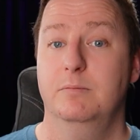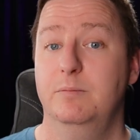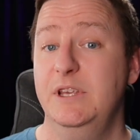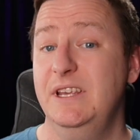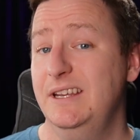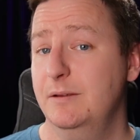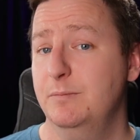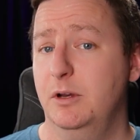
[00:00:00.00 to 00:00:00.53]

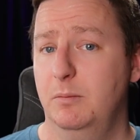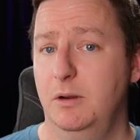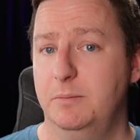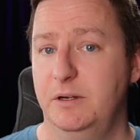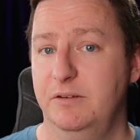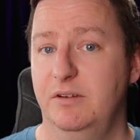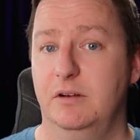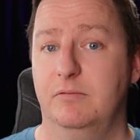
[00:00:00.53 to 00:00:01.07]
Being in public
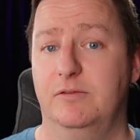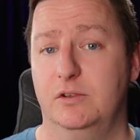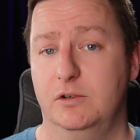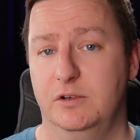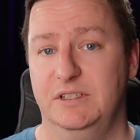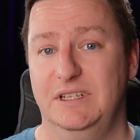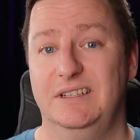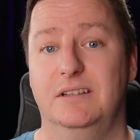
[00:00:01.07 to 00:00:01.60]
preview, of
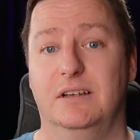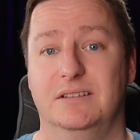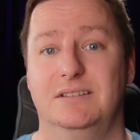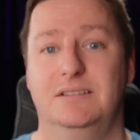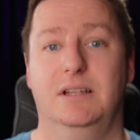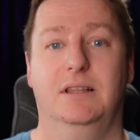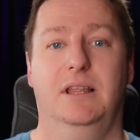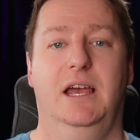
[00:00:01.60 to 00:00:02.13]
course, it does
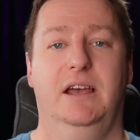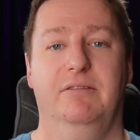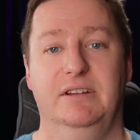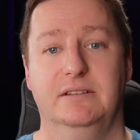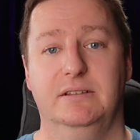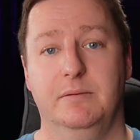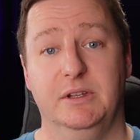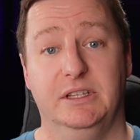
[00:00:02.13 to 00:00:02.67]
still have
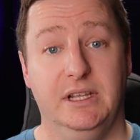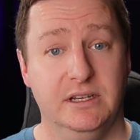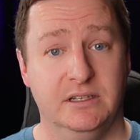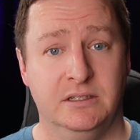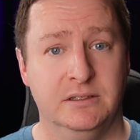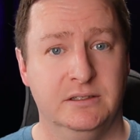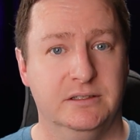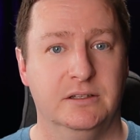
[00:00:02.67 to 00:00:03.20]
its
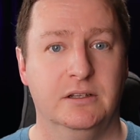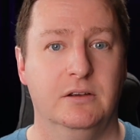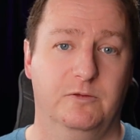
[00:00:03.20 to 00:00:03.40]
limitations.